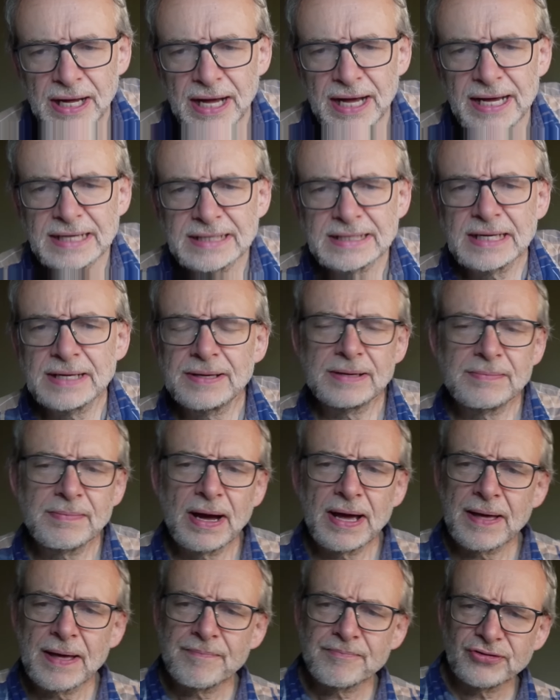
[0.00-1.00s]
And
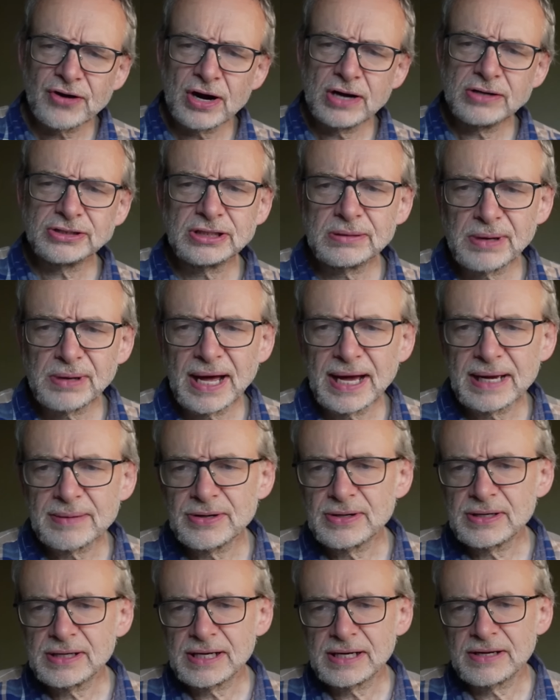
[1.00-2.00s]
my approach to Black
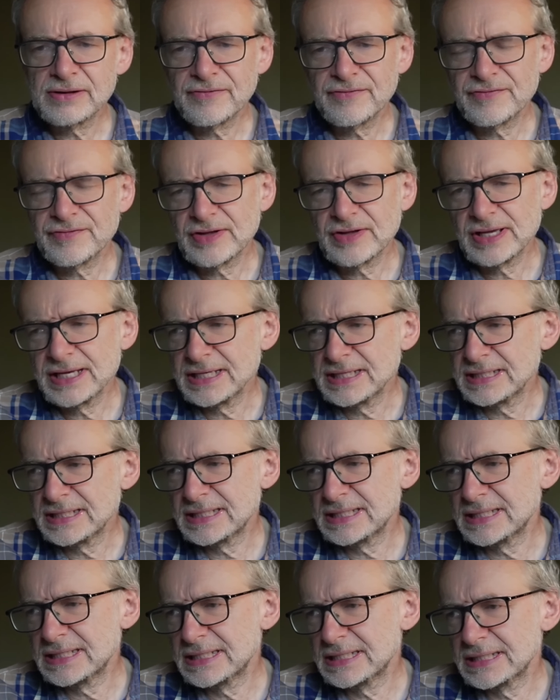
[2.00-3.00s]
Moon Lilith
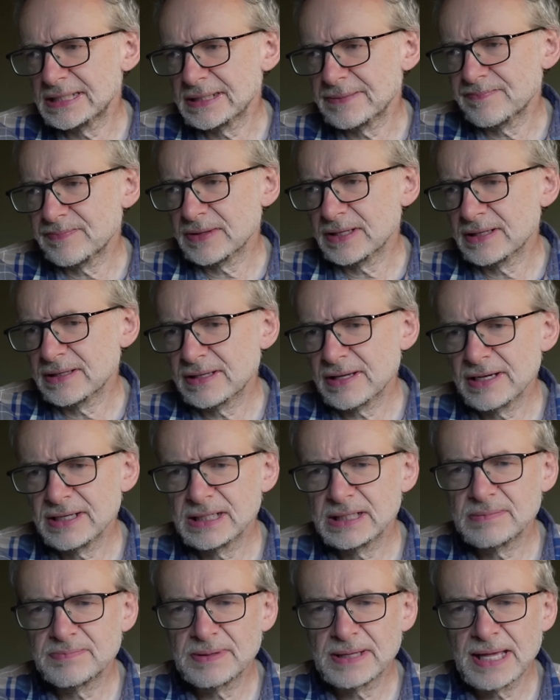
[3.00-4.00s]
is
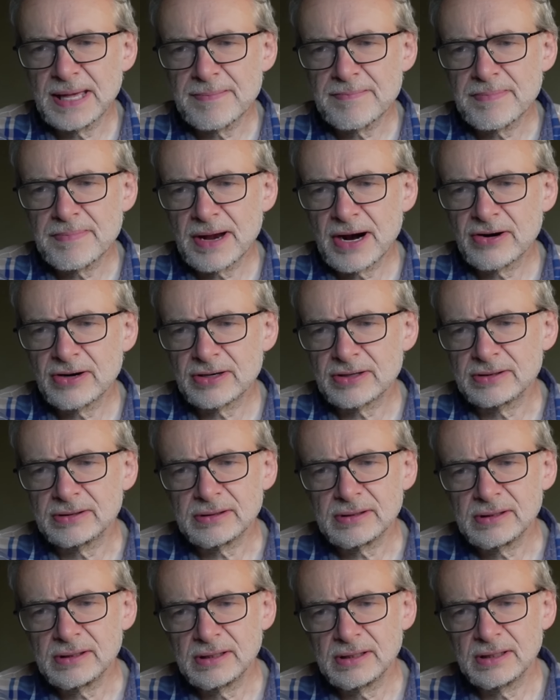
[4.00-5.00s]
going to be
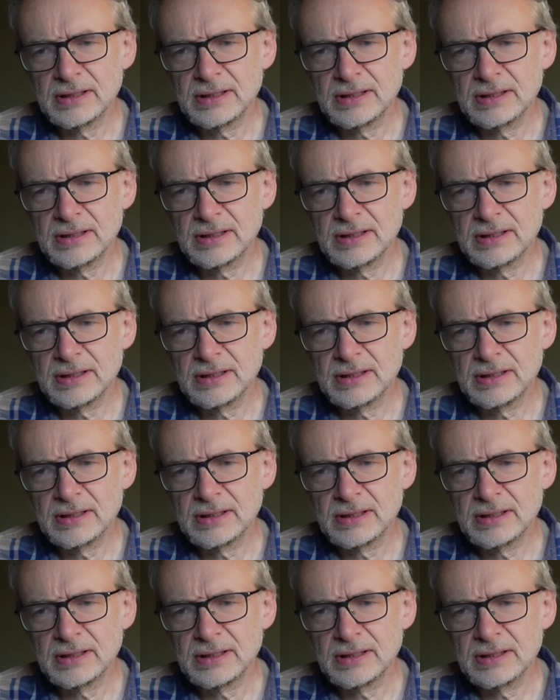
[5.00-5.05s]
empirical,